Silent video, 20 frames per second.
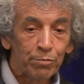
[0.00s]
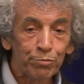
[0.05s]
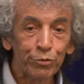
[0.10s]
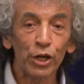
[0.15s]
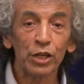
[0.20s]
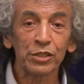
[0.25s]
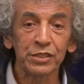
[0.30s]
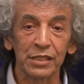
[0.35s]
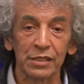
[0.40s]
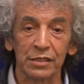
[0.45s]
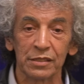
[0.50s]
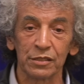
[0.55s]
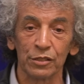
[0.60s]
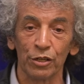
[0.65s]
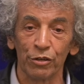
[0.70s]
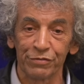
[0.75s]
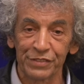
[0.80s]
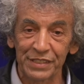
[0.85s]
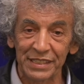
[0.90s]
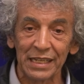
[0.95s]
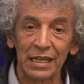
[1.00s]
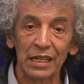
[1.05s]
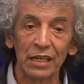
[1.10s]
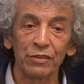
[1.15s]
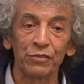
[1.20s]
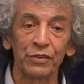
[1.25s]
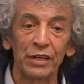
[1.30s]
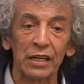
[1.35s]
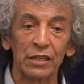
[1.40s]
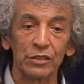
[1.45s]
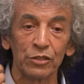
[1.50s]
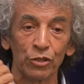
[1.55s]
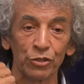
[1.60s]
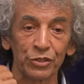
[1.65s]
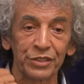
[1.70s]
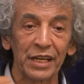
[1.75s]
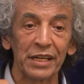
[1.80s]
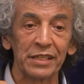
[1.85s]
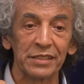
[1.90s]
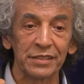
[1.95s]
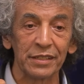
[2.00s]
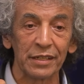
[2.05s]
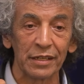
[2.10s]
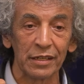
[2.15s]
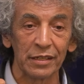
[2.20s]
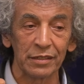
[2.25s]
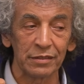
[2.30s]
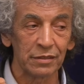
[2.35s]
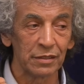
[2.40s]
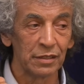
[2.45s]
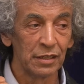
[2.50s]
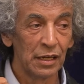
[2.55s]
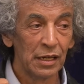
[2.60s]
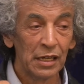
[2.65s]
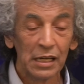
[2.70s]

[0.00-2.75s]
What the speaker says: process of seeing red or tasting it.